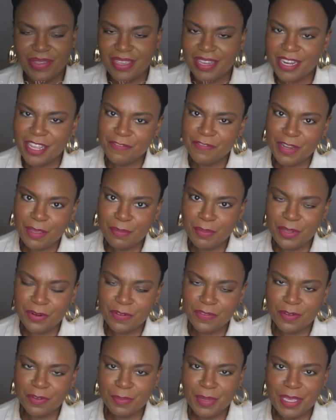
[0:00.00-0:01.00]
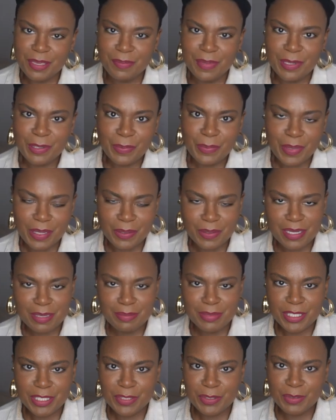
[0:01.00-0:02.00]
Good evening, beautiful people.
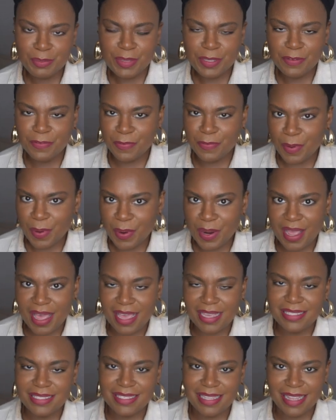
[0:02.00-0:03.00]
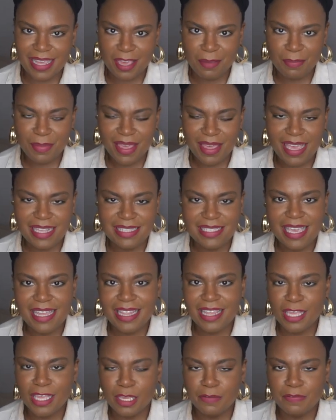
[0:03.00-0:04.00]
Welcome to Before I Sleep, a
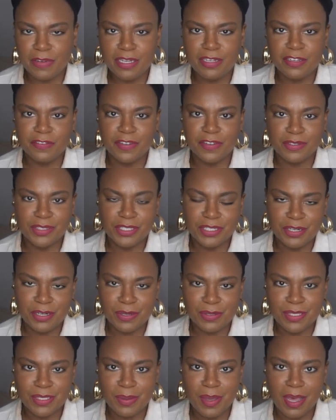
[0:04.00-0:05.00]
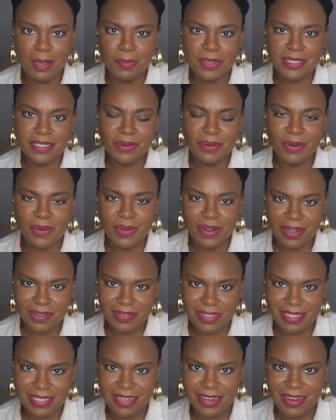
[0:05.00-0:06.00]
daily evening devotional to help us grow
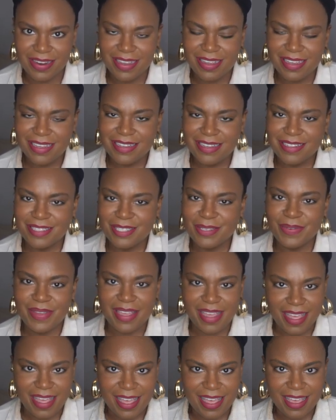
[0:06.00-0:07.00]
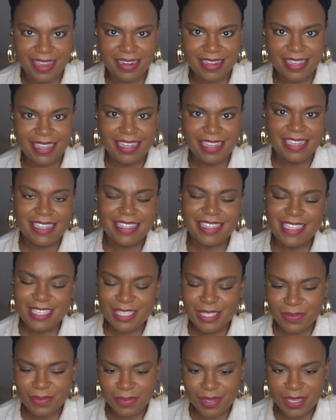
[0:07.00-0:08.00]
closer to God.
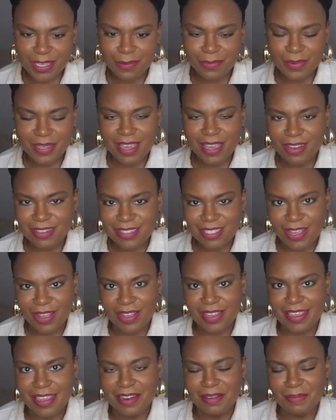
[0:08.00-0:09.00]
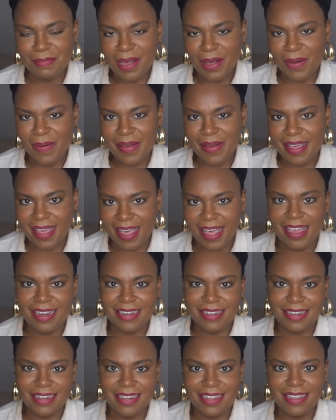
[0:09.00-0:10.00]
This week, we are talking about
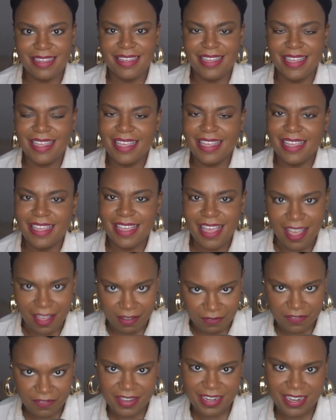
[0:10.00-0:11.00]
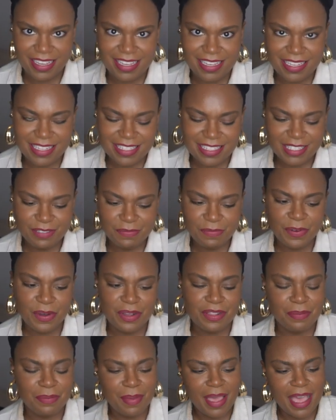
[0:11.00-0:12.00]
godly confidence.
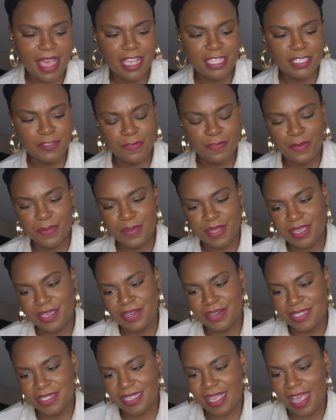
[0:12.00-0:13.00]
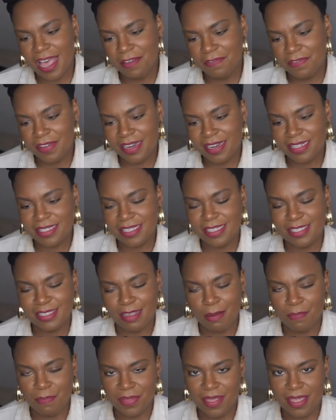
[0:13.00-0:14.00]
For the past few years, confidence is
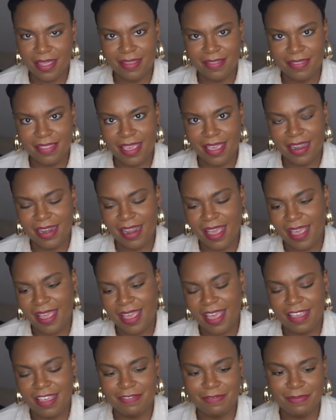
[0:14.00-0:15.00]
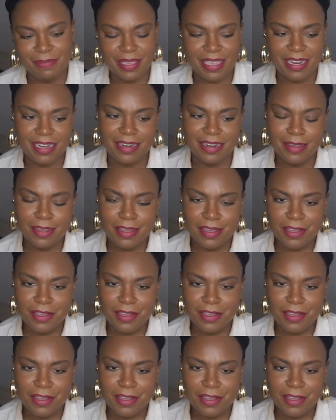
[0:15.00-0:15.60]
something that I have been